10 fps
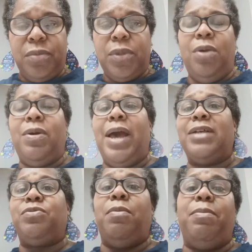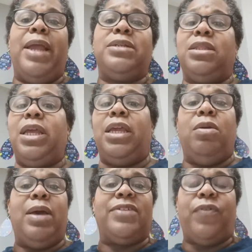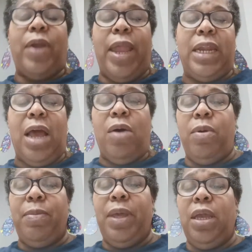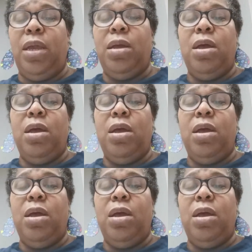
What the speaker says: you guys were amazing. Thank you guys for hanging out with me.